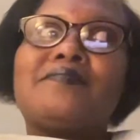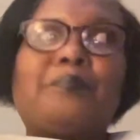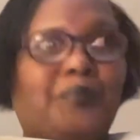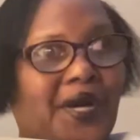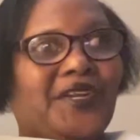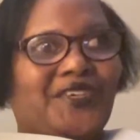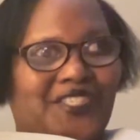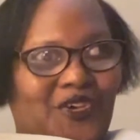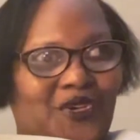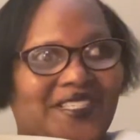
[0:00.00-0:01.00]
butter
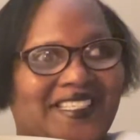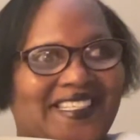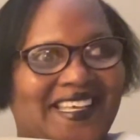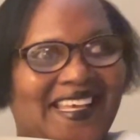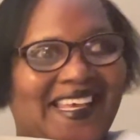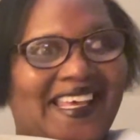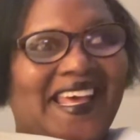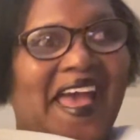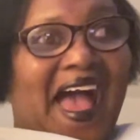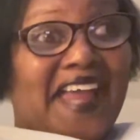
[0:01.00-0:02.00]
sauce.
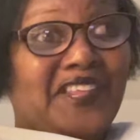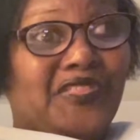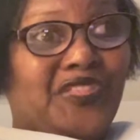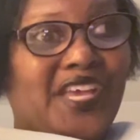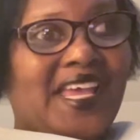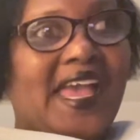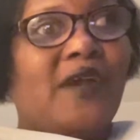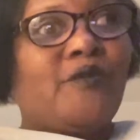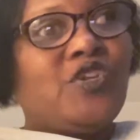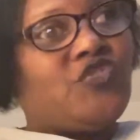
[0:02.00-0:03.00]
I had to think,
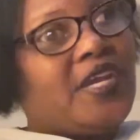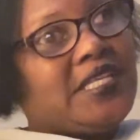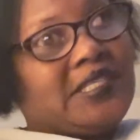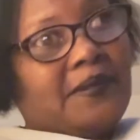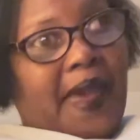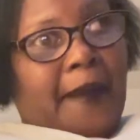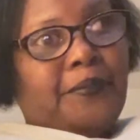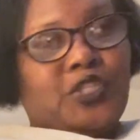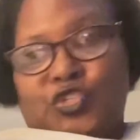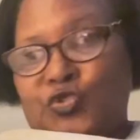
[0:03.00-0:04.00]
and we drinking some
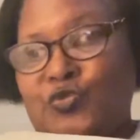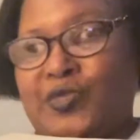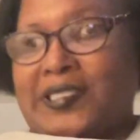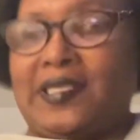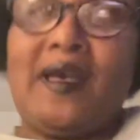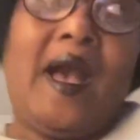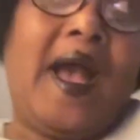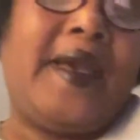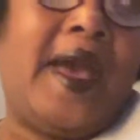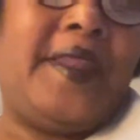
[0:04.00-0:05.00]
apple juice. I
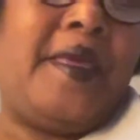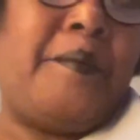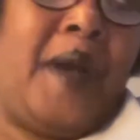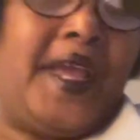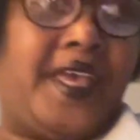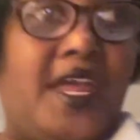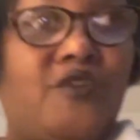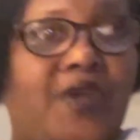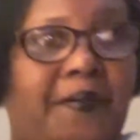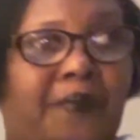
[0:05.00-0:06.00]
got it in my
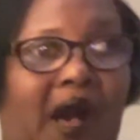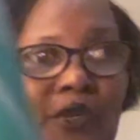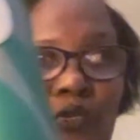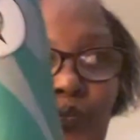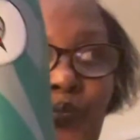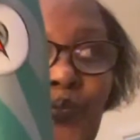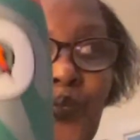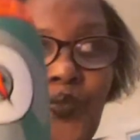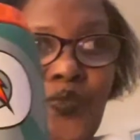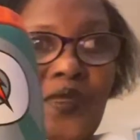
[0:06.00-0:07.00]
Gatorade bottle.
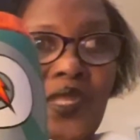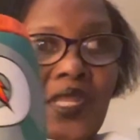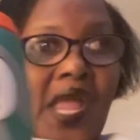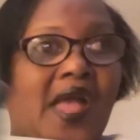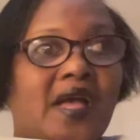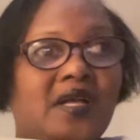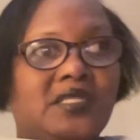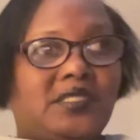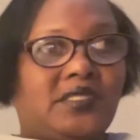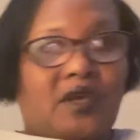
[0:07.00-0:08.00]

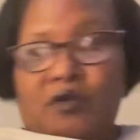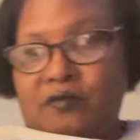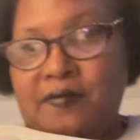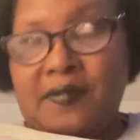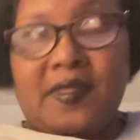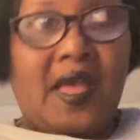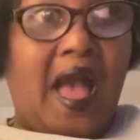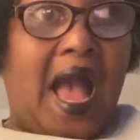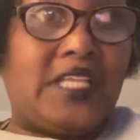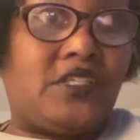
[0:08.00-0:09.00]
So,
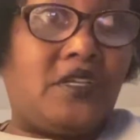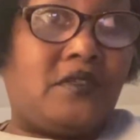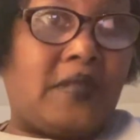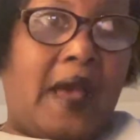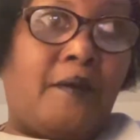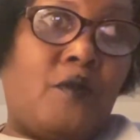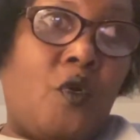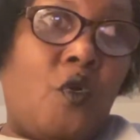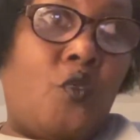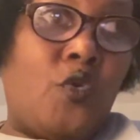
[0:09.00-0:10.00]
I just
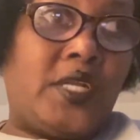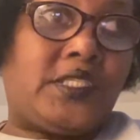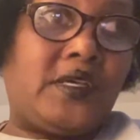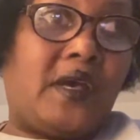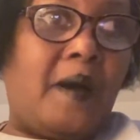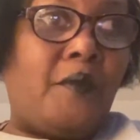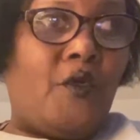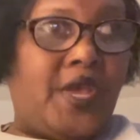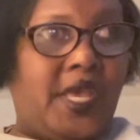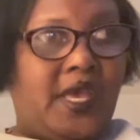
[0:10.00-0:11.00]
want to come
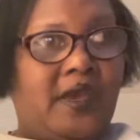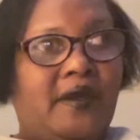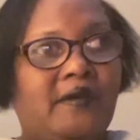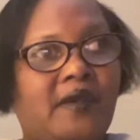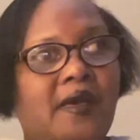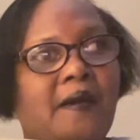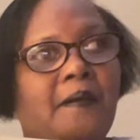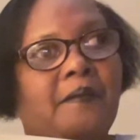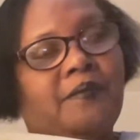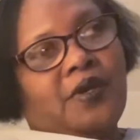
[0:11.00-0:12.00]
over here
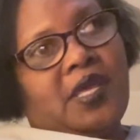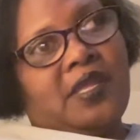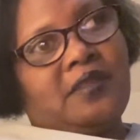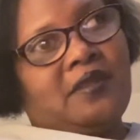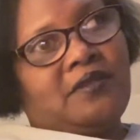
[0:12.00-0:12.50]
and